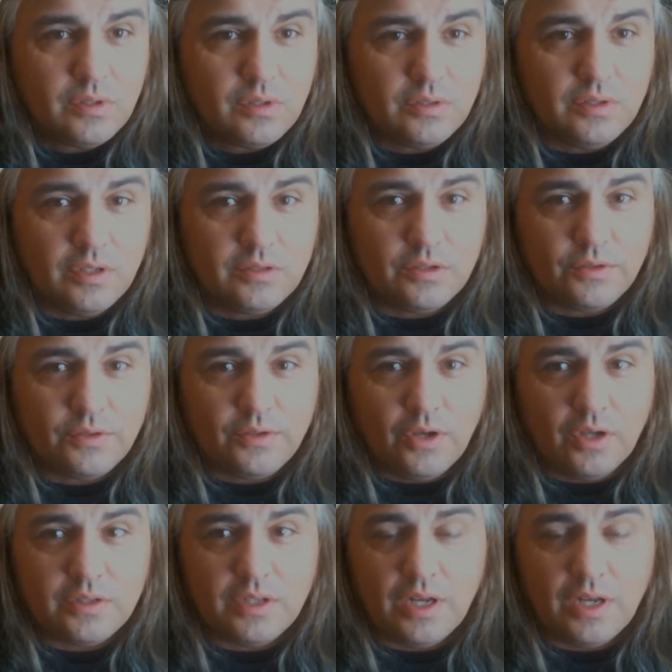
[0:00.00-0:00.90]
It's a
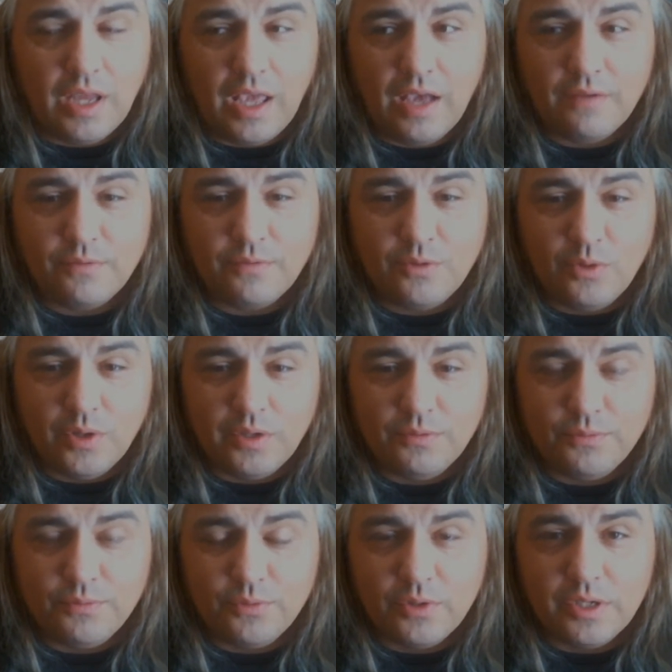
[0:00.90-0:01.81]
thought that I have quite
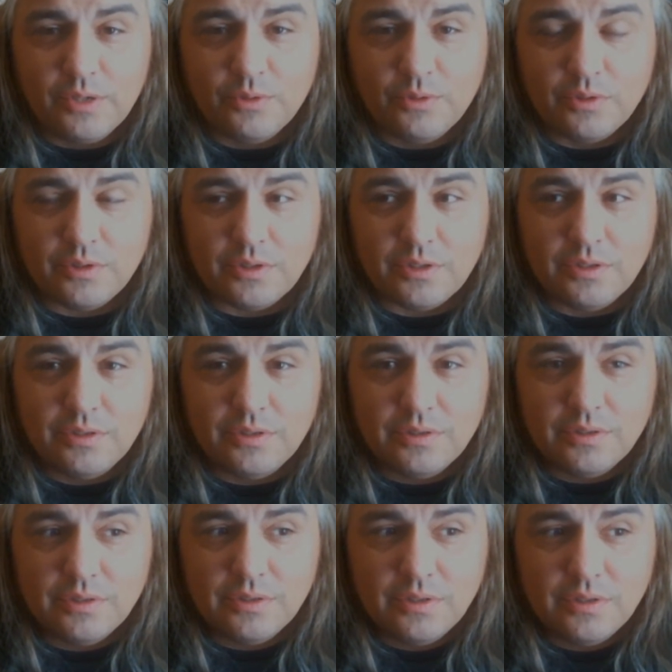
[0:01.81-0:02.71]
frequently
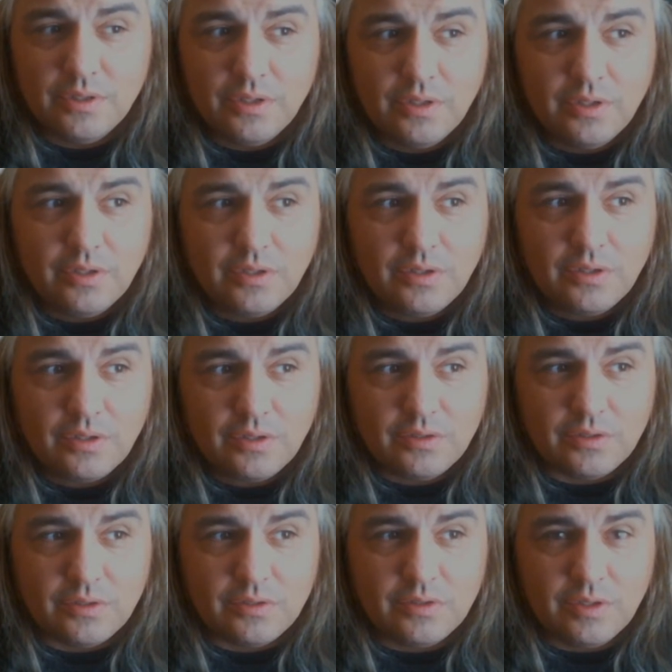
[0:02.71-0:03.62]
because
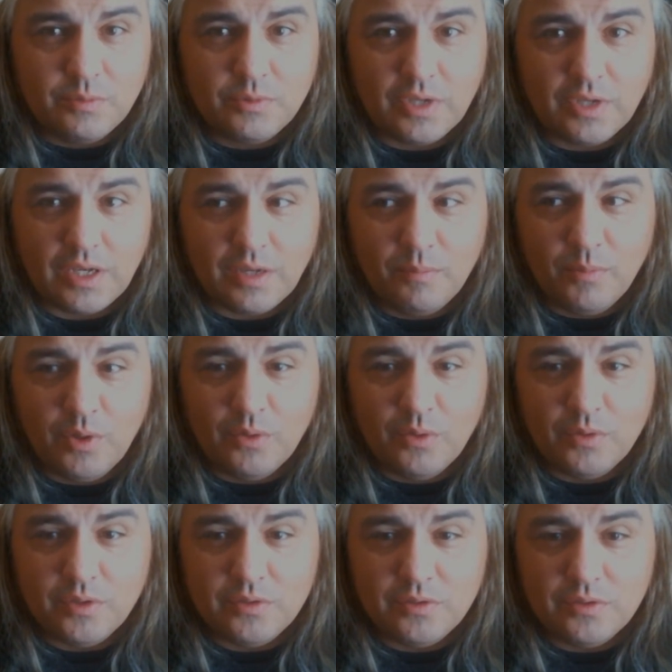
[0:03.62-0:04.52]
it seems like I'm
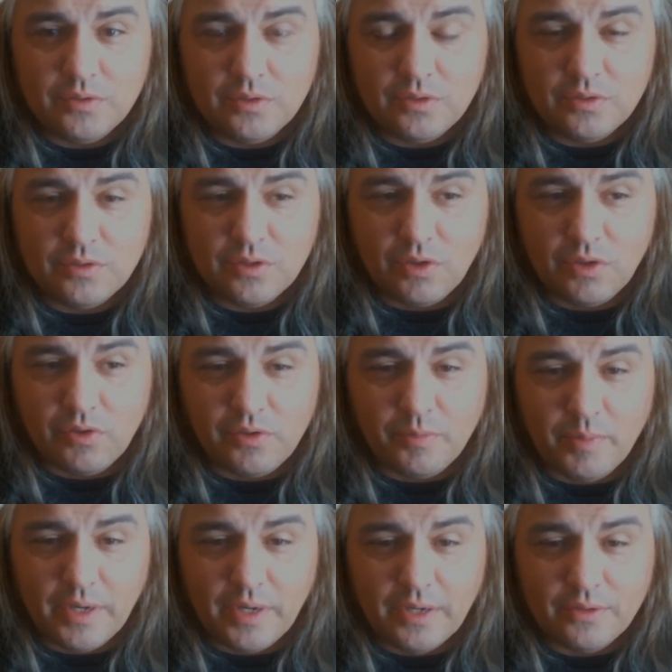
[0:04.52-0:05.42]
always concerned
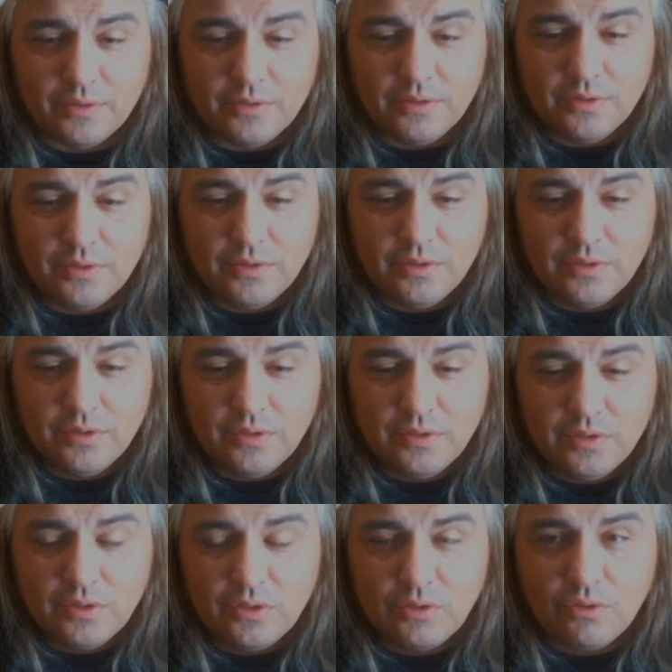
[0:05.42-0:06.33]
about
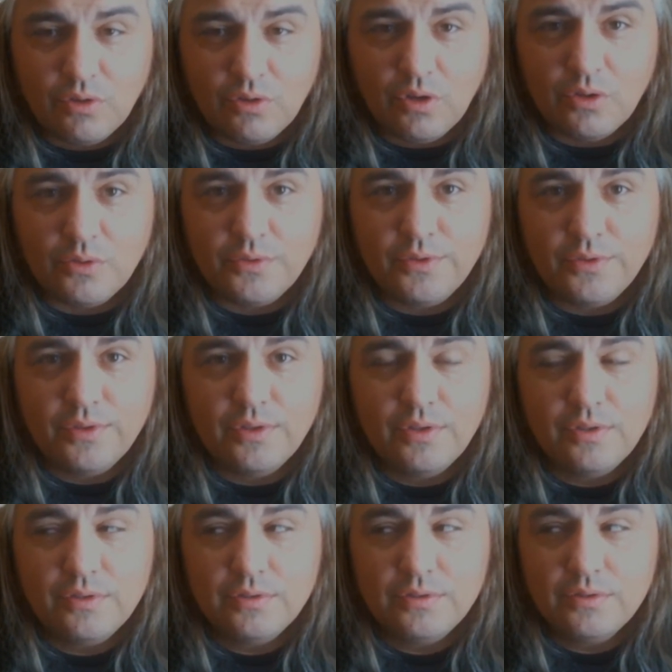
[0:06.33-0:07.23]
growth.
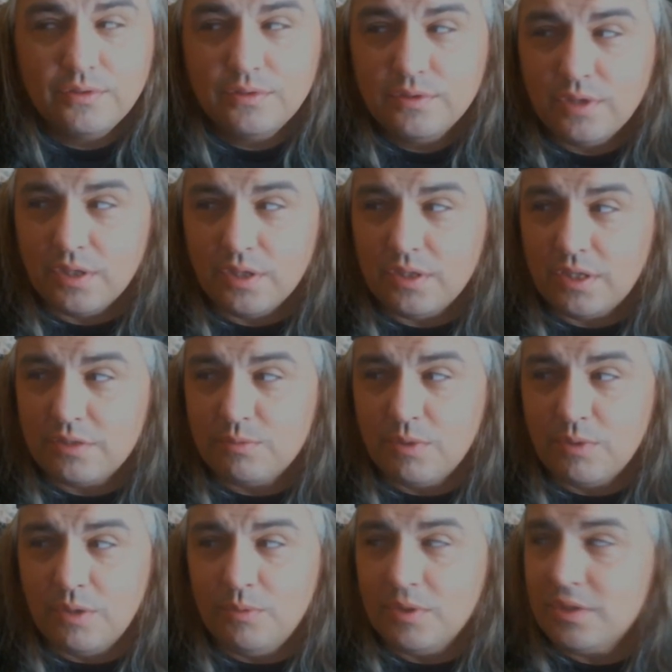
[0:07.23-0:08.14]
And that's what
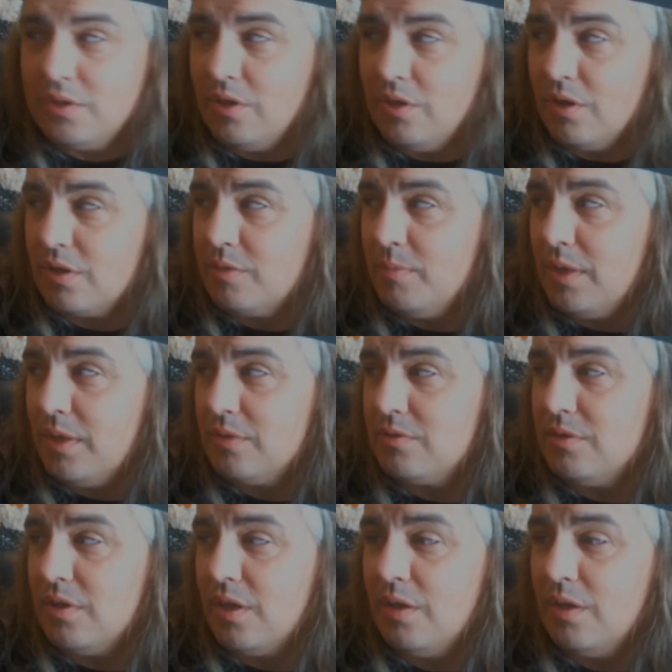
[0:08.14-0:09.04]
I want to talk about
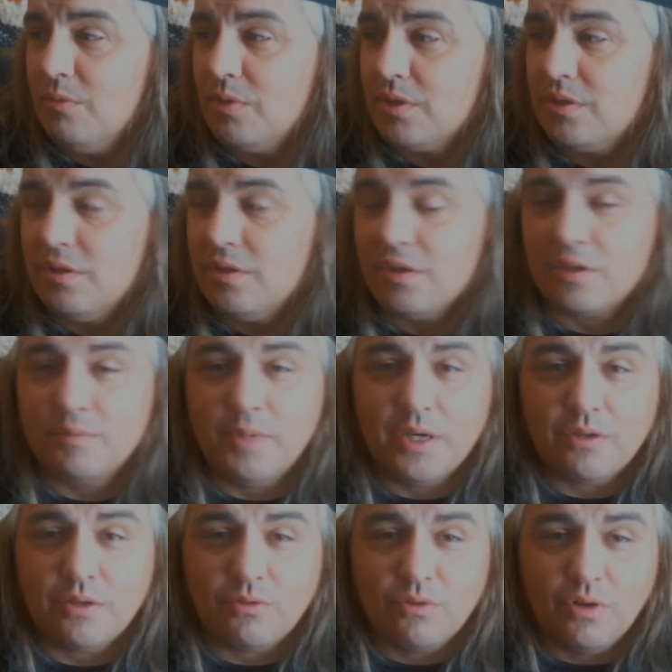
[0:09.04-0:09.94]
today. I want to talk
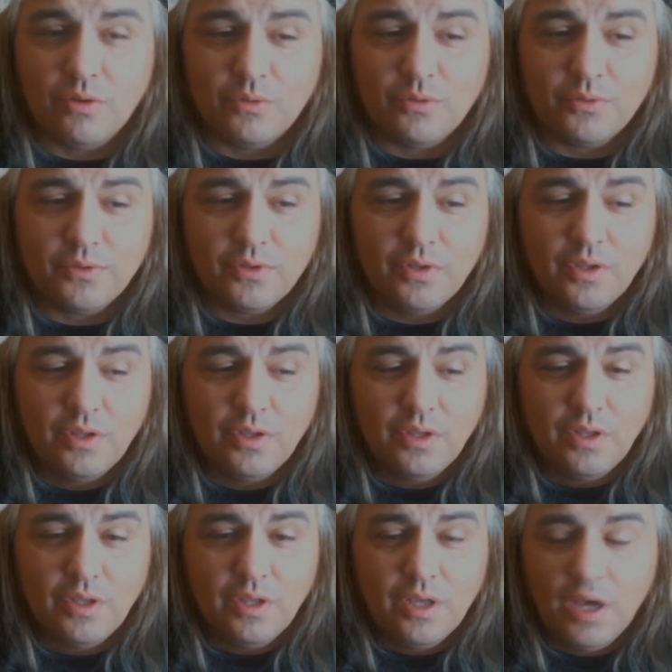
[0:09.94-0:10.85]
about growth.
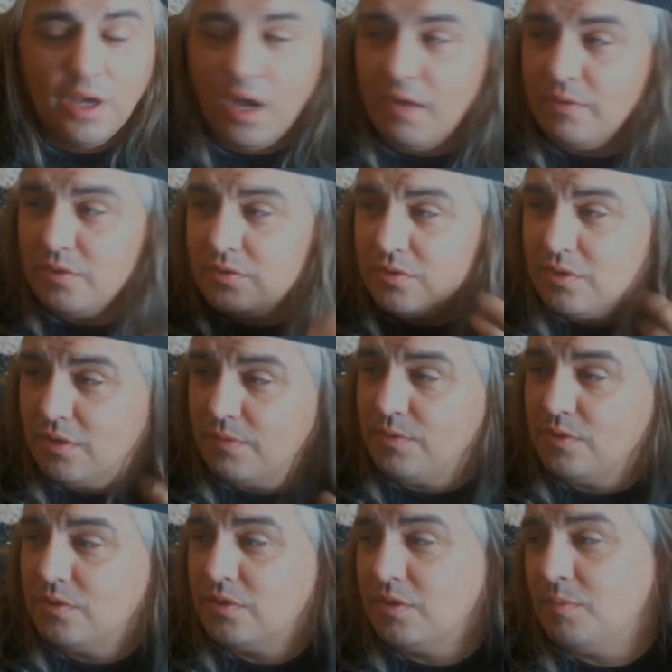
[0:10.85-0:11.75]
Obviously, if
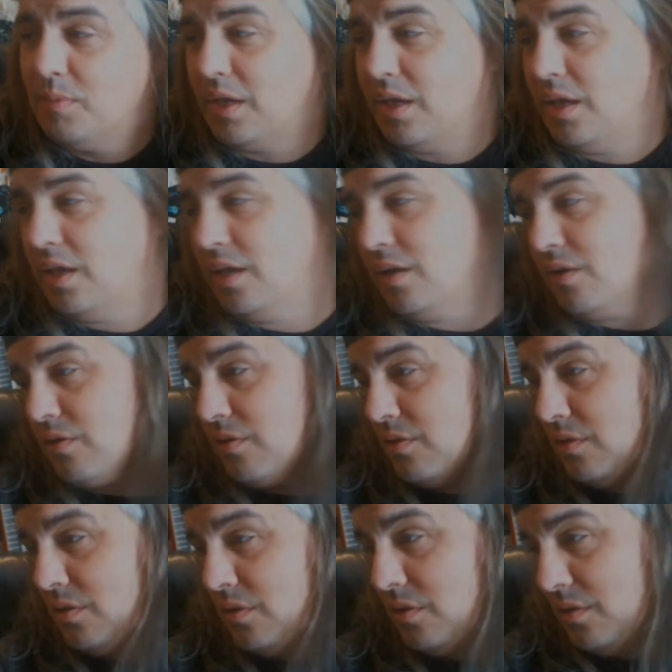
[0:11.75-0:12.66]
you see my hair,
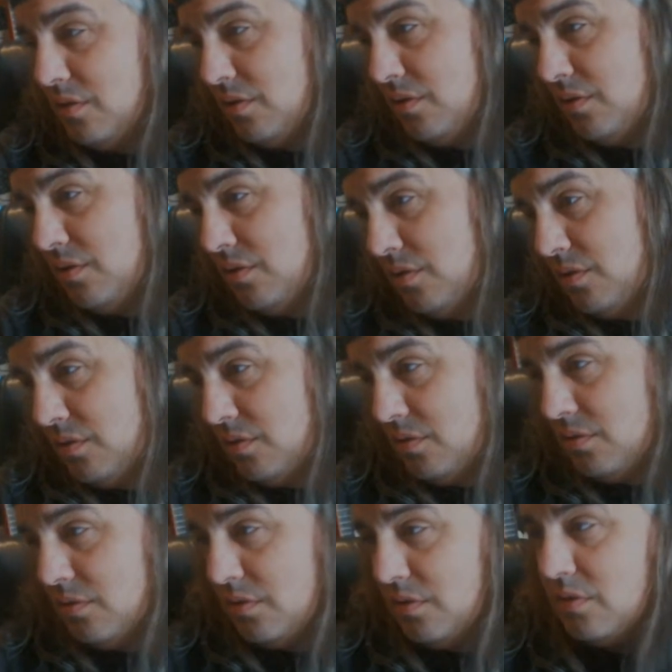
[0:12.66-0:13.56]

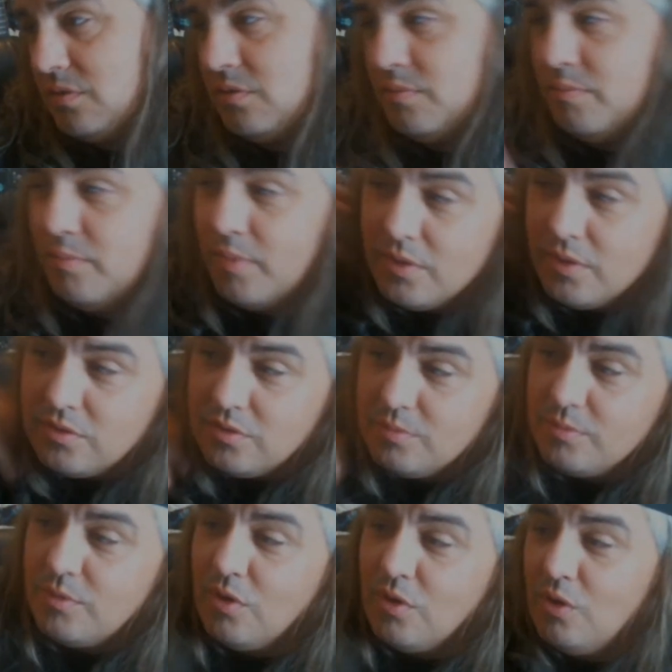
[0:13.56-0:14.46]
there's been
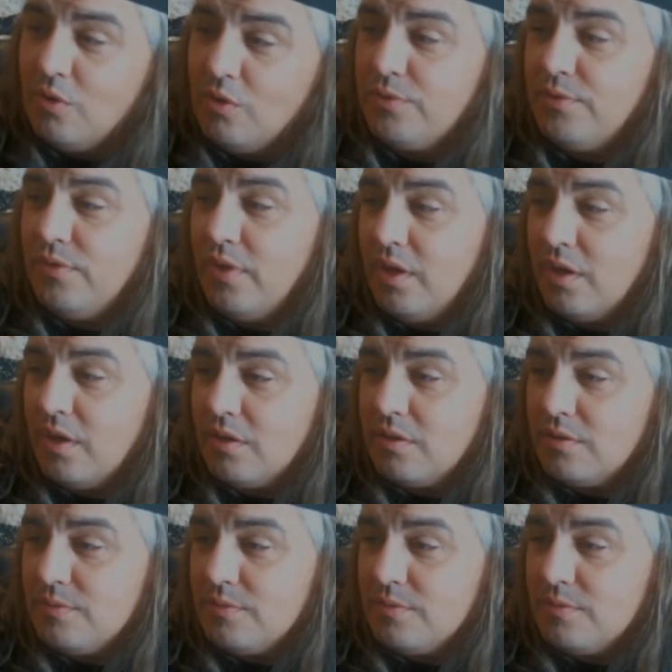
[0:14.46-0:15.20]
some growth there.